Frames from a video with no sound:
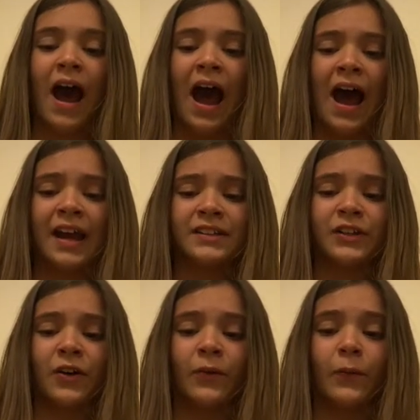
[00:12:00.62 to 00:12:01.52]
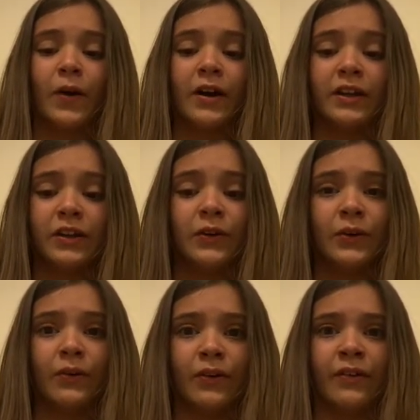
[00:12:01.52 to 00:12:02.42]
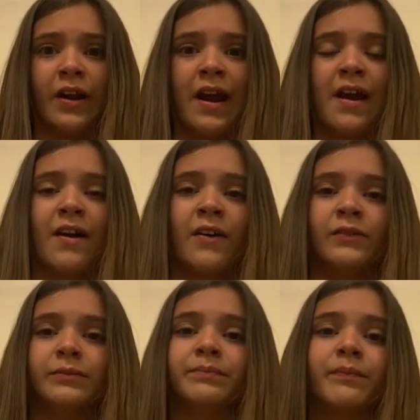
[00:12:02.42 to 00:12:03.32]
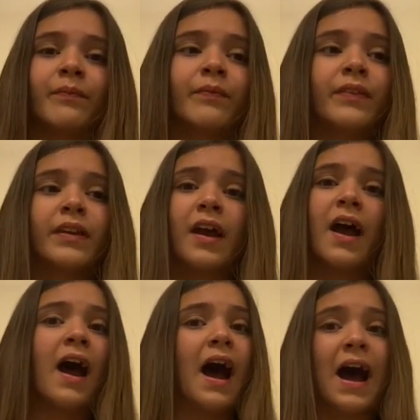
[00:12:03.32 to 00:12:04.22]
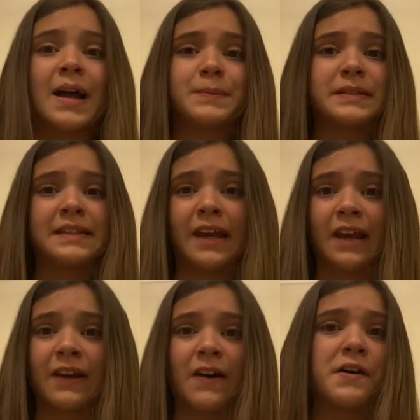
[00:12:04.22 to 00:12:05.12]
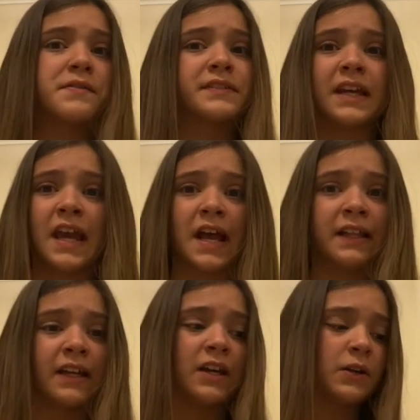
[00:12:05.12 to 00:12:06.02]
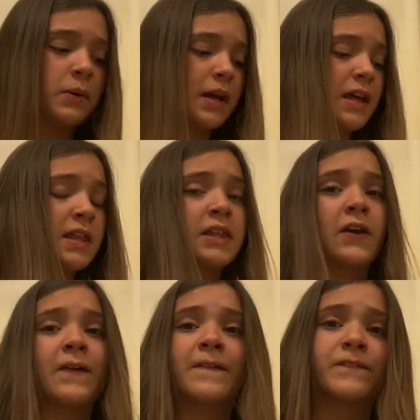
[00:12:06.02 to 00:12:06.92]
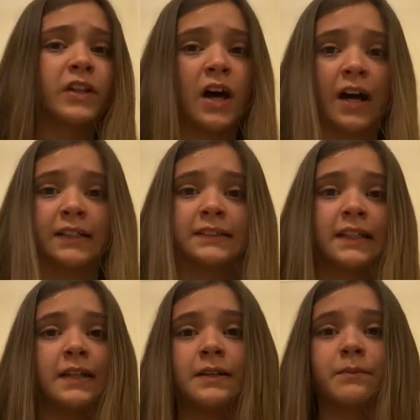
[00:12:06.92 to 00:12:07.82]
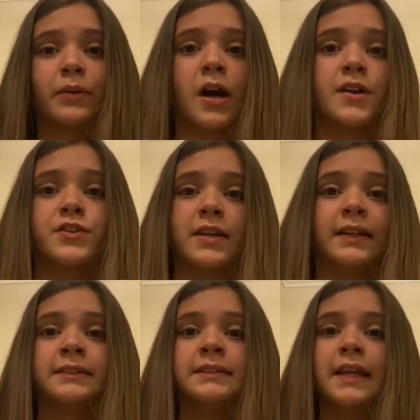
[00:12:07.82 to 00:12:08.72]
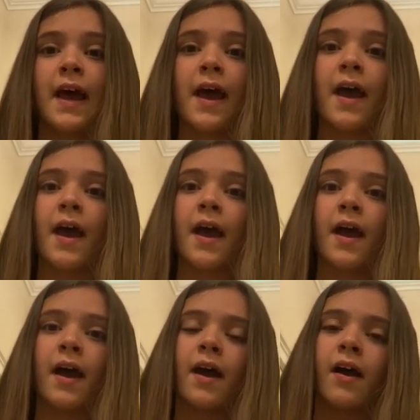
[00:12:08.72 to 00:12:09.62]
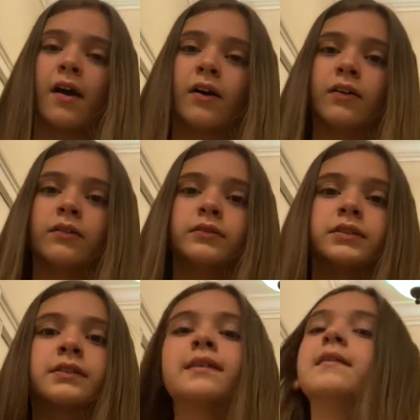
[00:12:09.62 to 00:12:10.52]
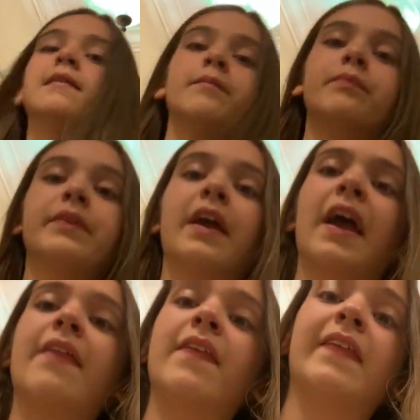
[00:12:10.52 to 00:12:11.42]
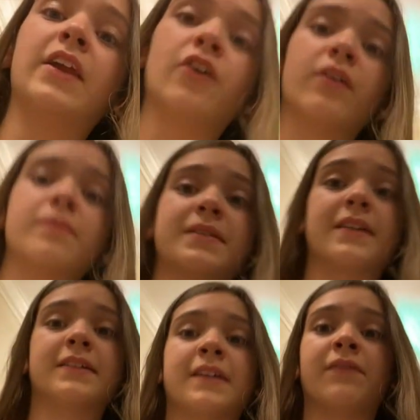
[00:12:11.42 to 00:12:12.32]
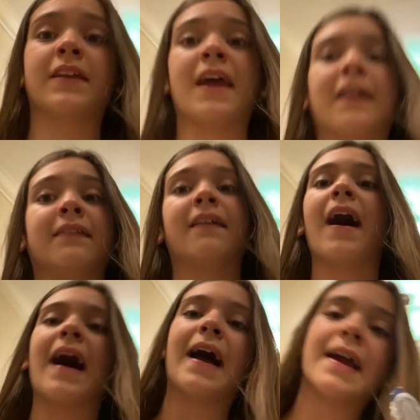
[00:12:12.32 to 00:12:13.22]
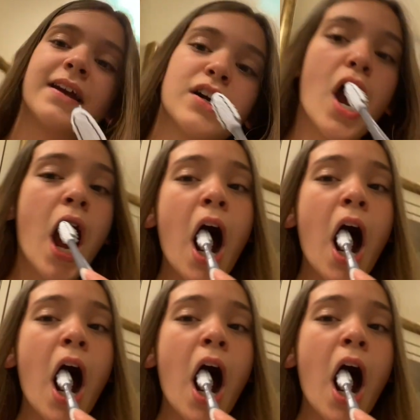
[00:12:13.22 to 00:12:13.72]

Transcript: I don't want you around. I'm sick of dealing with your flossing, brushing sound. And then the hero comes in to save the day. Why?